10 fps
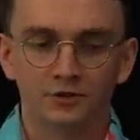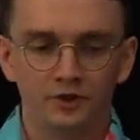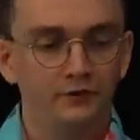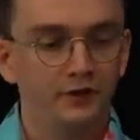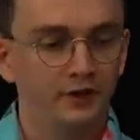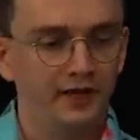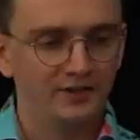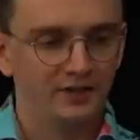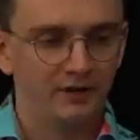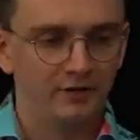suffered
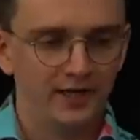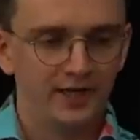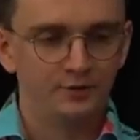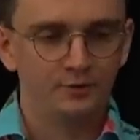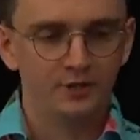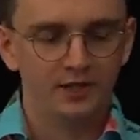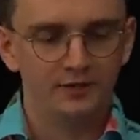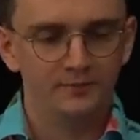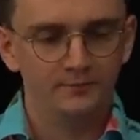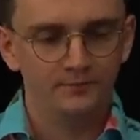unnecessary casualties.